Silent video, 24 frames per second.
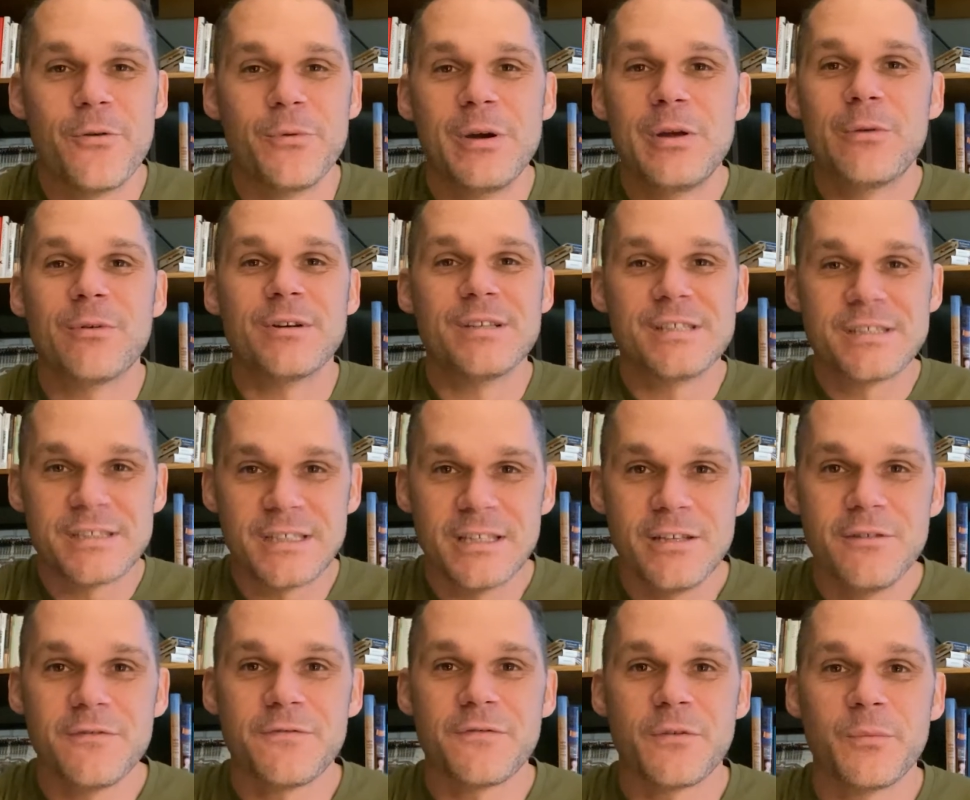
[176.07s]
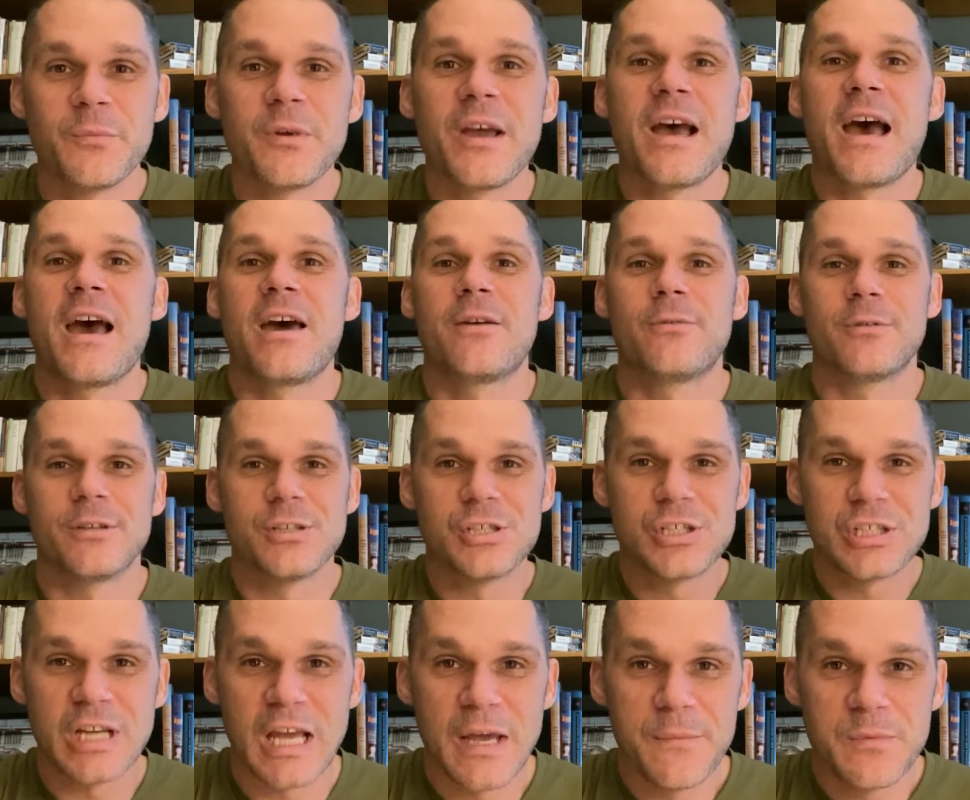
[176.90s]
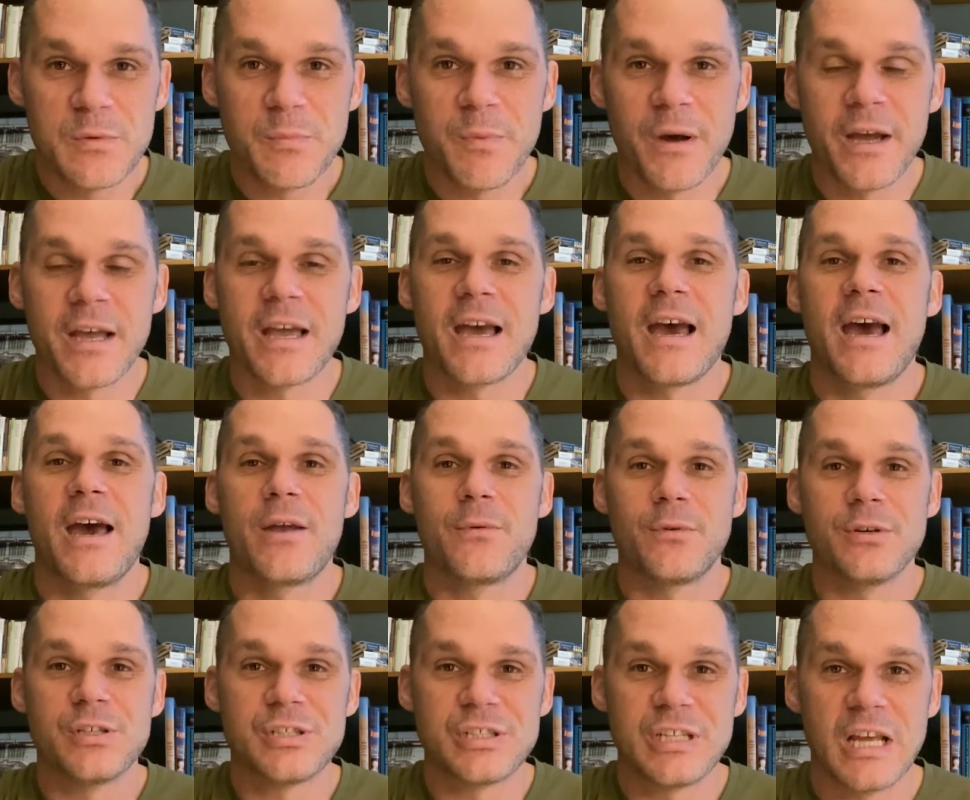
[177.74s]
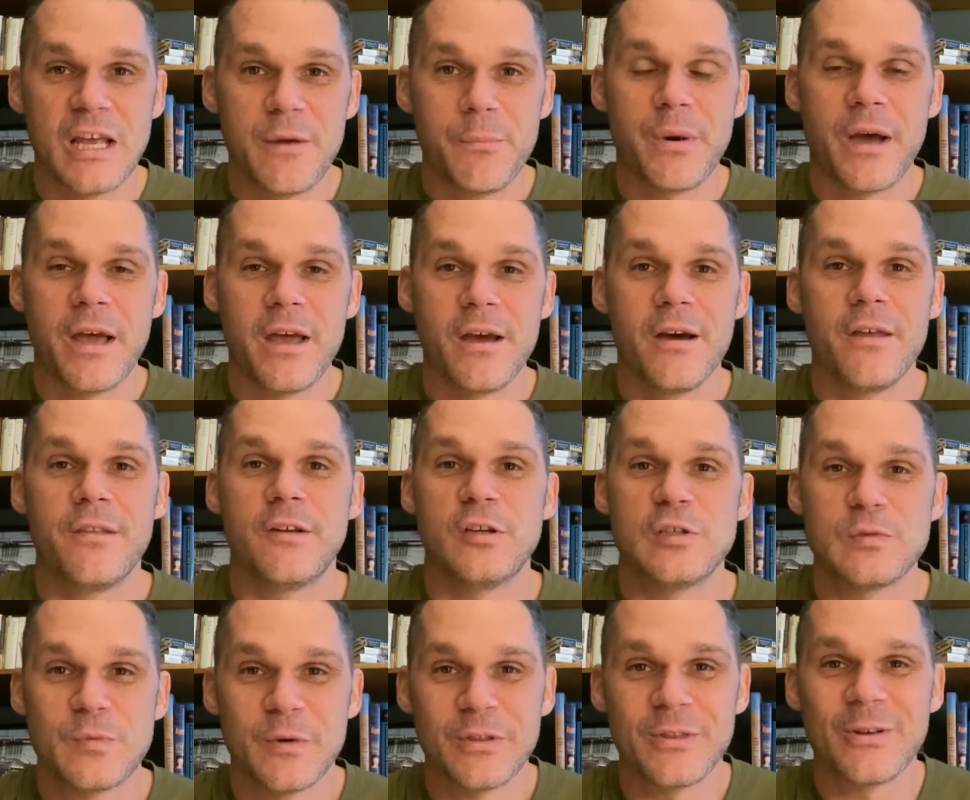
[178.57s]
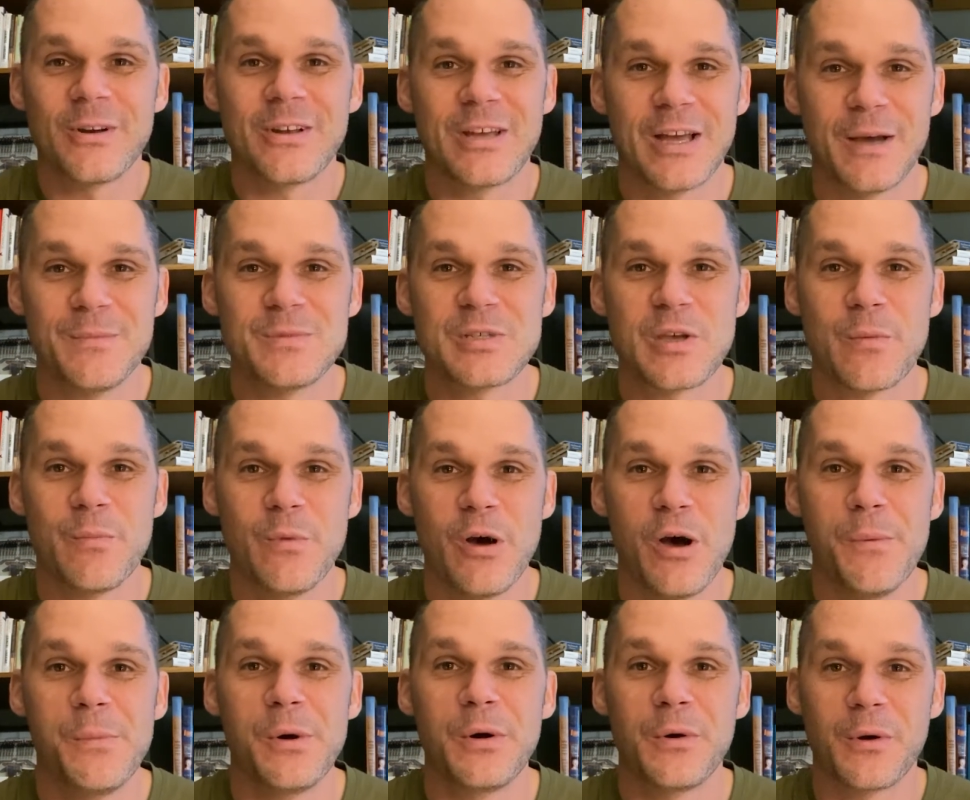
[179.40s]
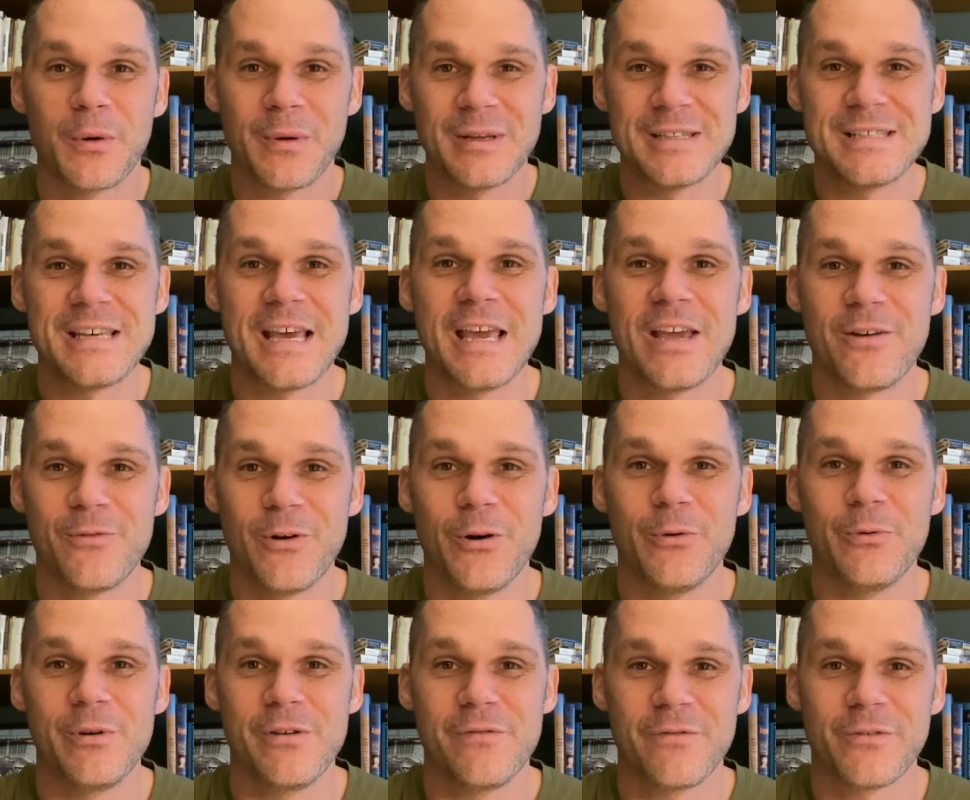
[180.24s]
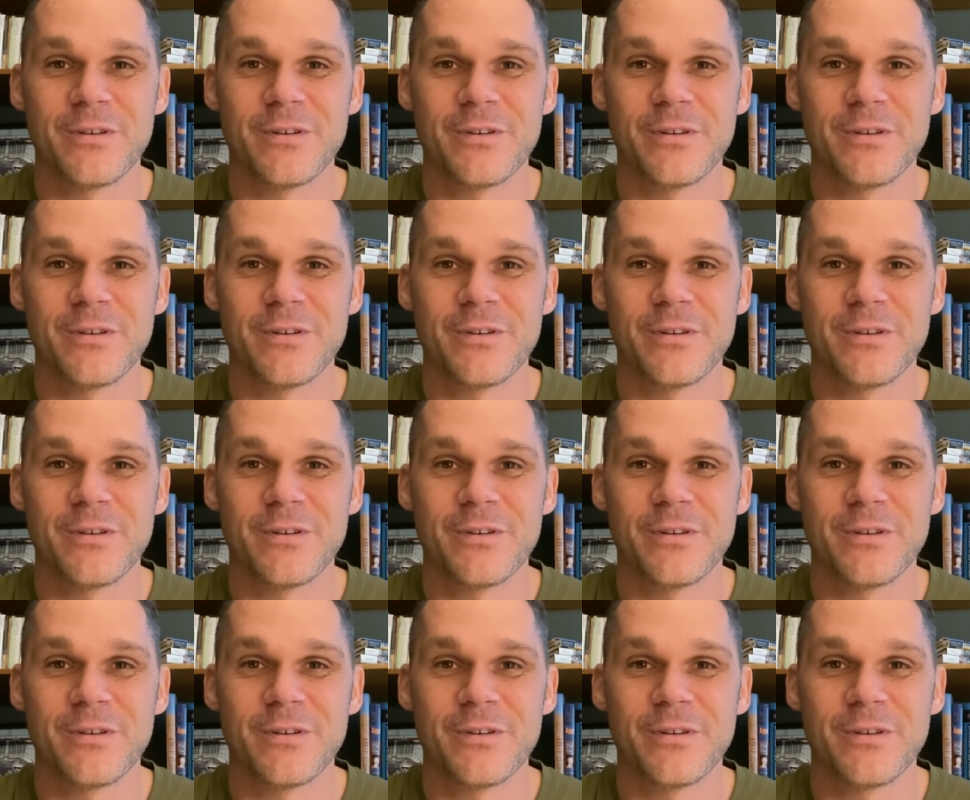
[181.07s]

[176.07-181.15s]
We receive from God, we're shaped by God, we're shaped by others, but there comes a moment where we take what we've